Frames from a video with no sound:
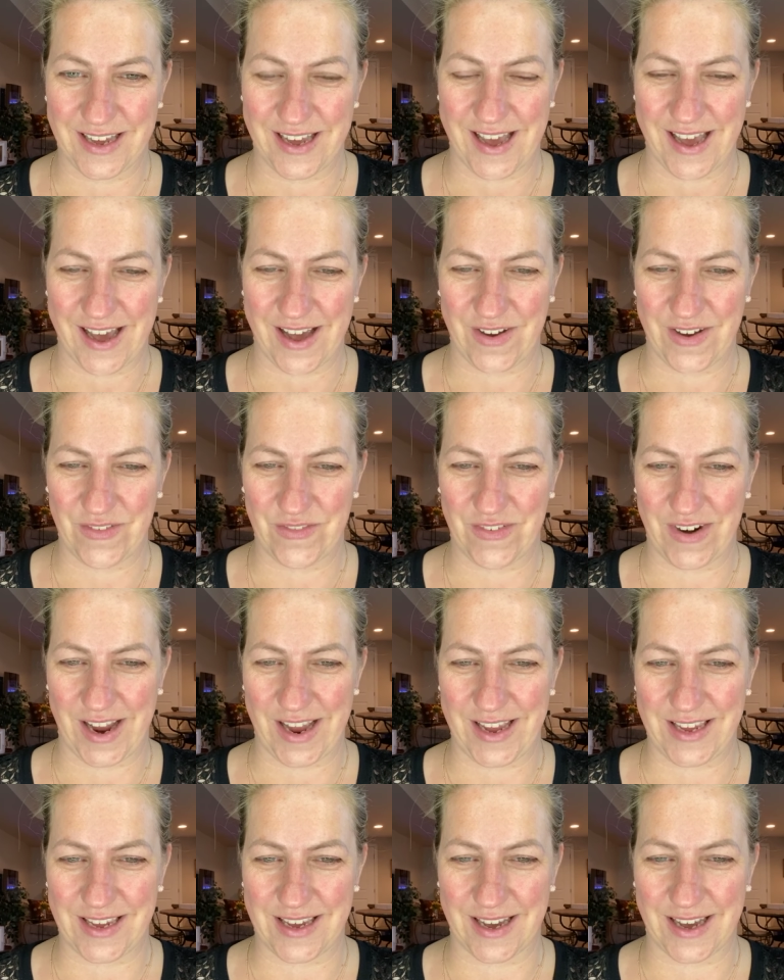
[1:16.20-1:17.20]
All
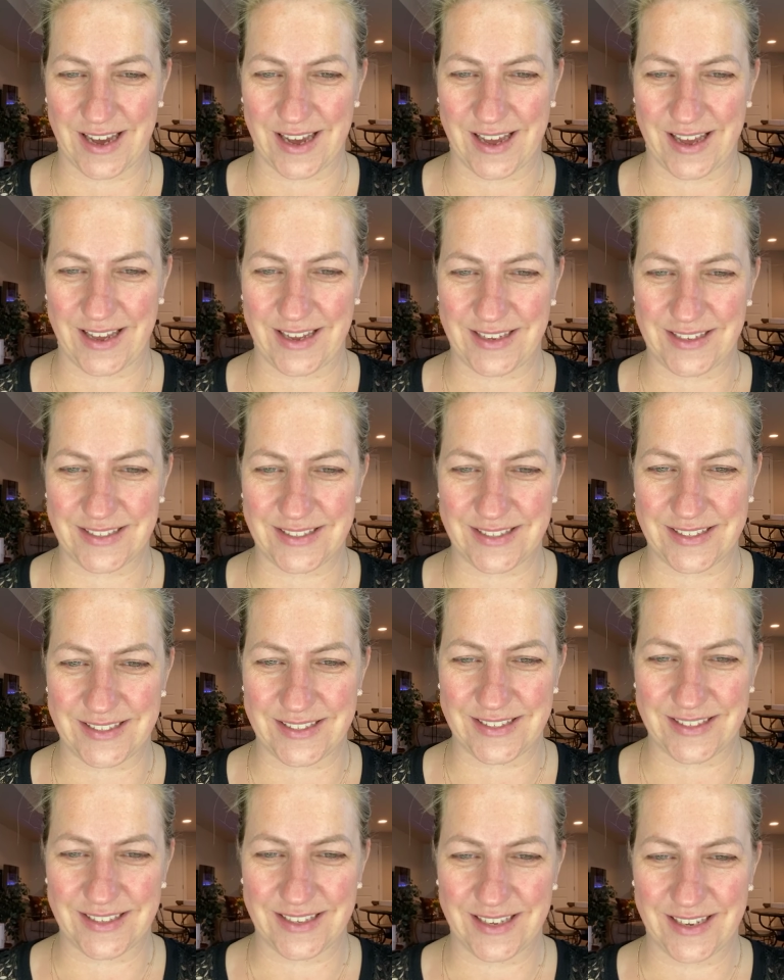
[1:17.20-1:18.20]
right,
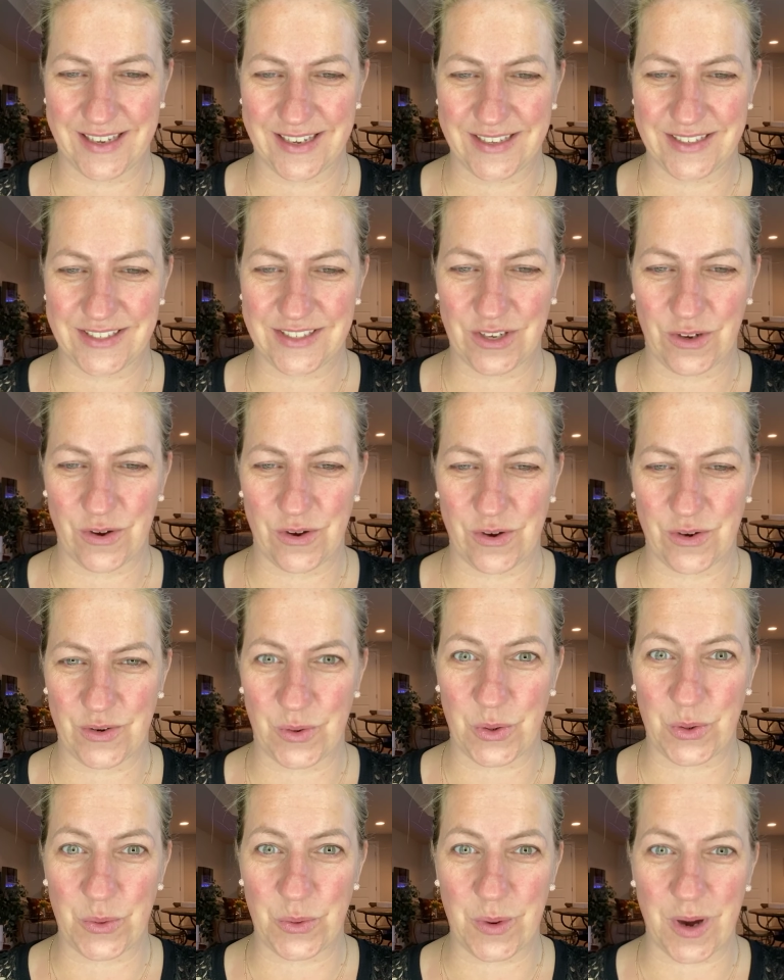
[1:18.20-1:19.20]
guys. So
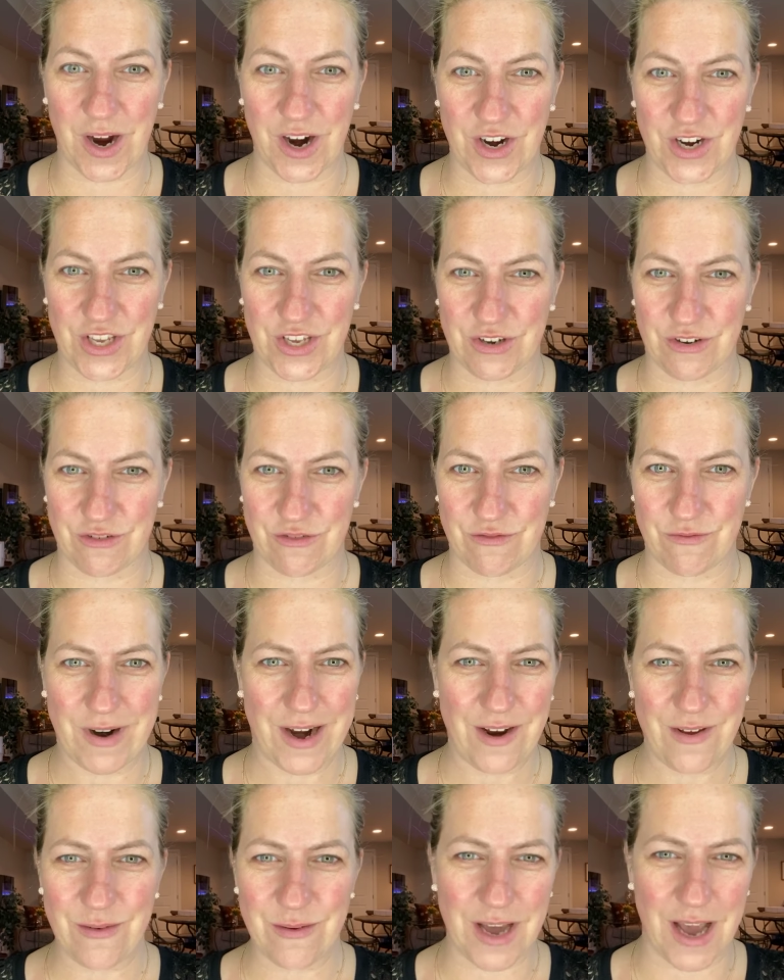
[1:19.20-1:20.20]
who are you? Where are
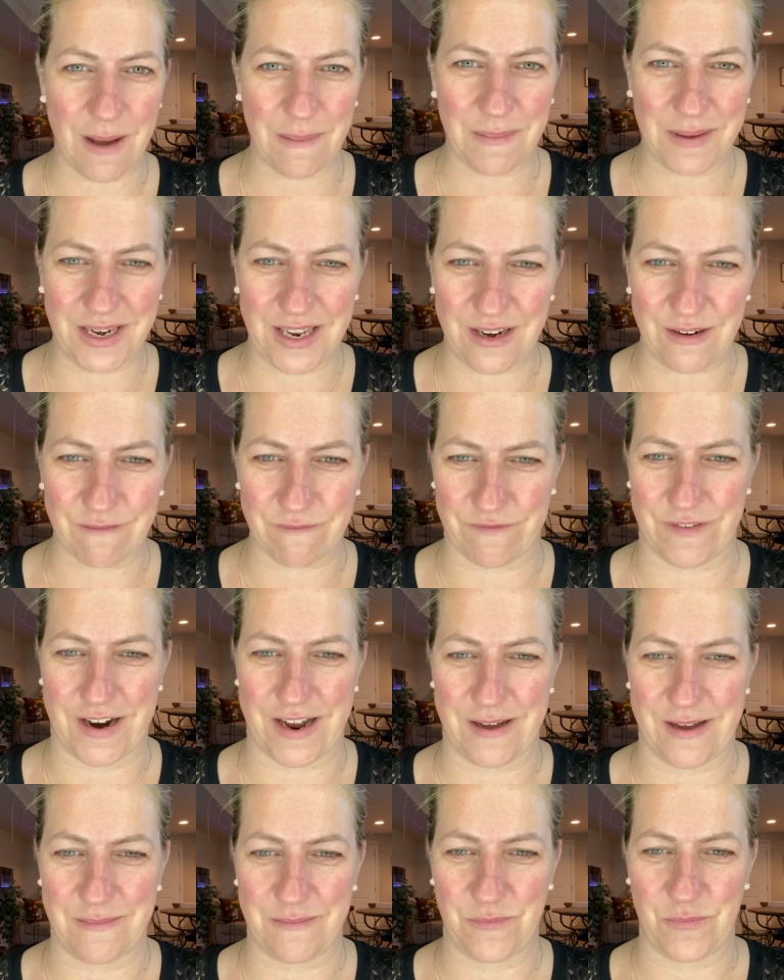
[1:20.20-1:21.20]
you coming in
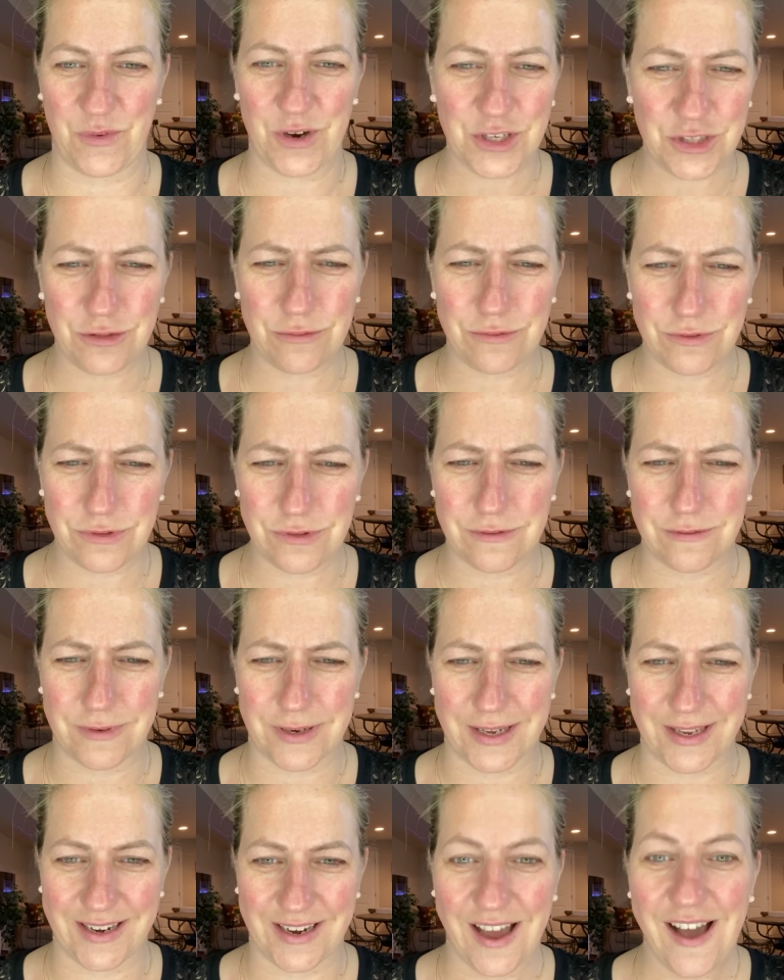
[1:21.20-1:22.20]
from? What you
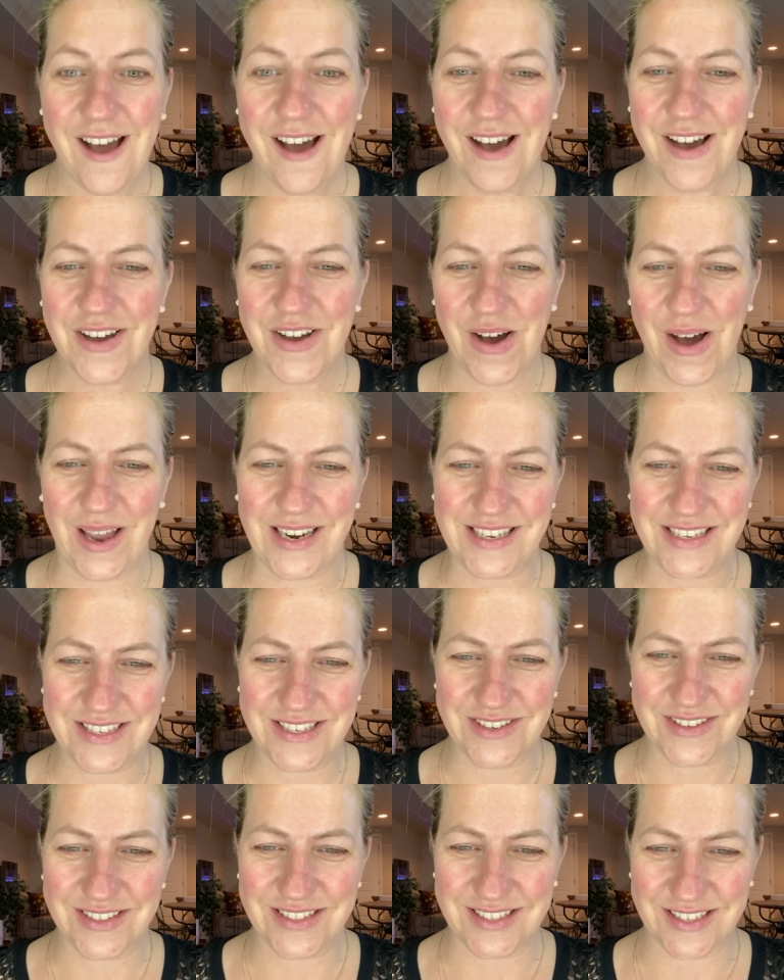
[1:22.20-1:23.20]
doing? Connie's
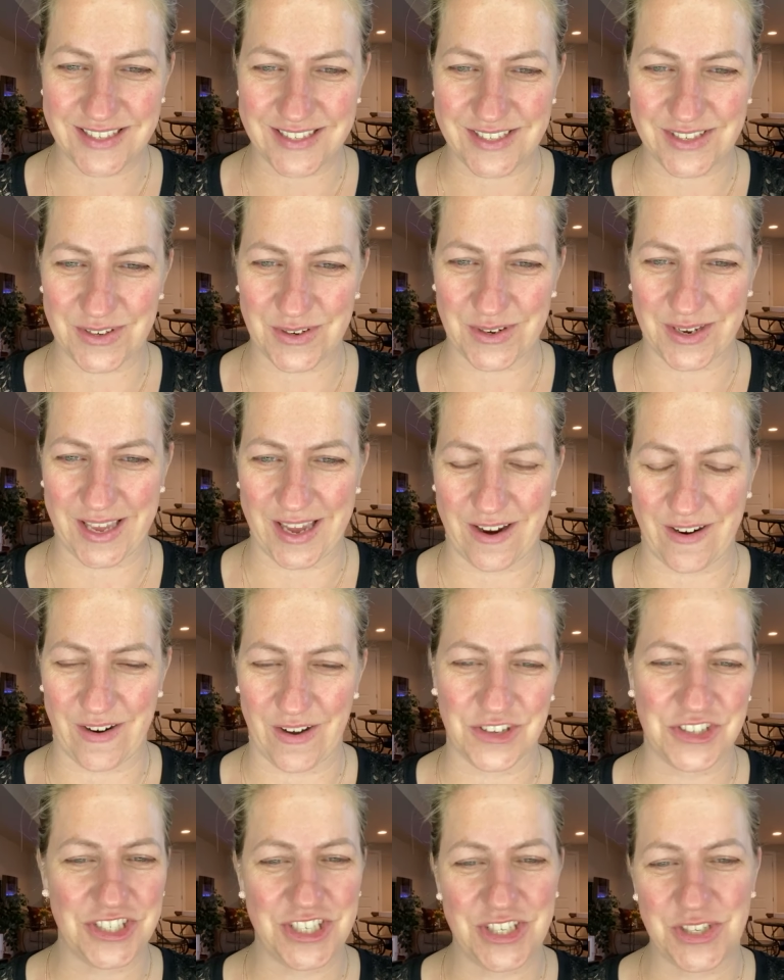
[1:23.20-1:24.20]
your sister,
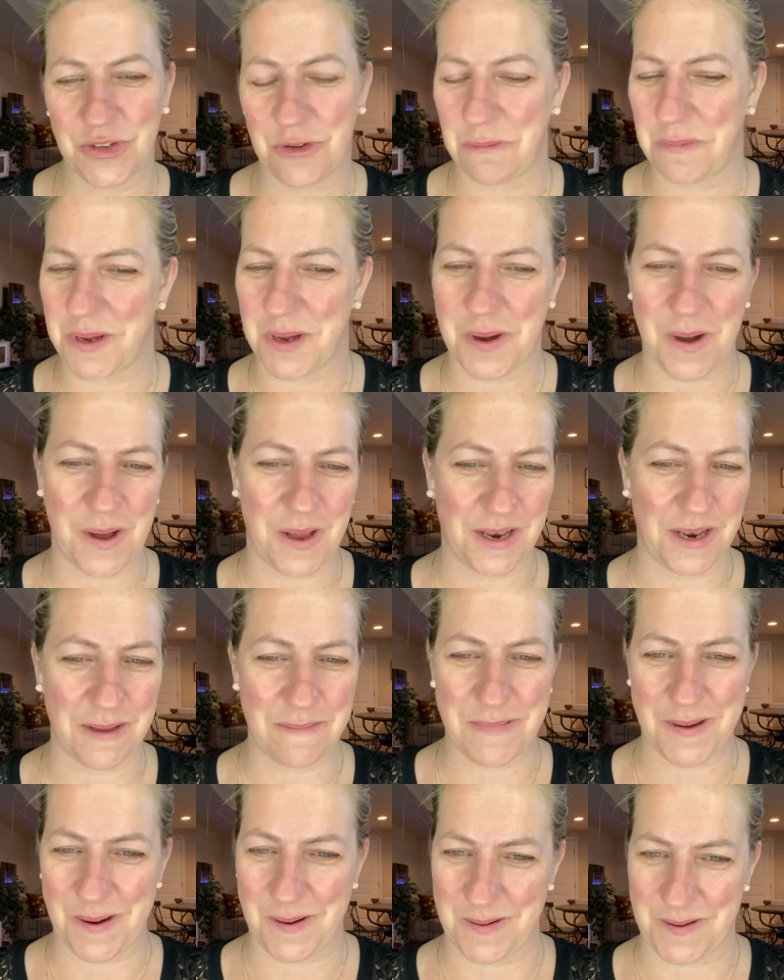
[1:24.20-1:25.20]
Carol. She told me all
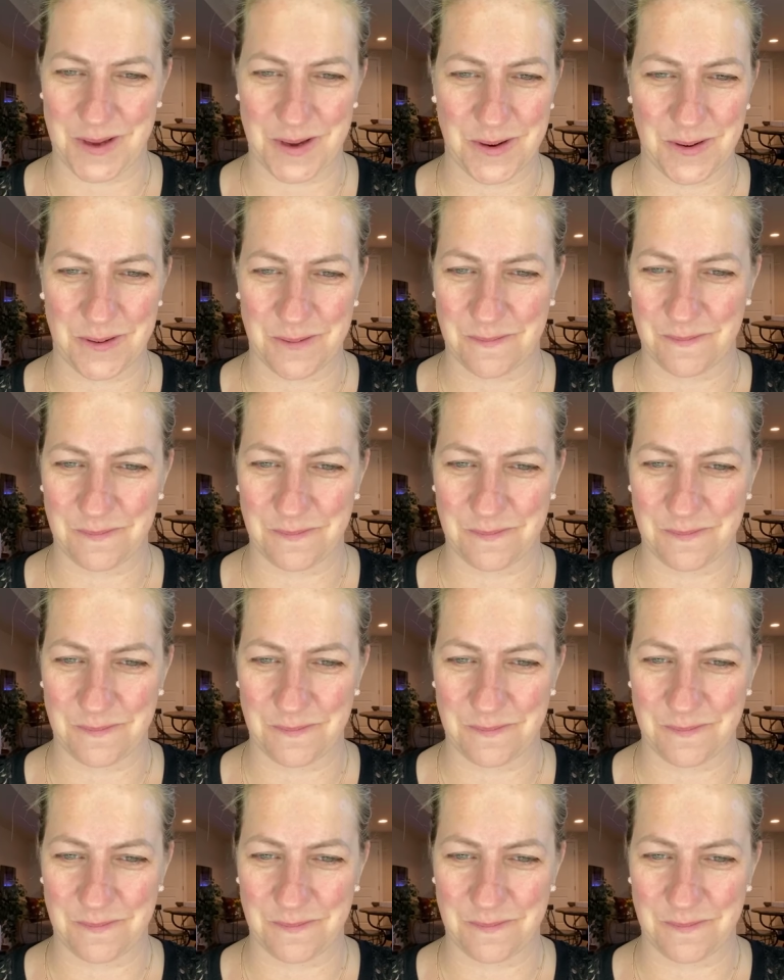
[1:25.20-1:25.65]
about you.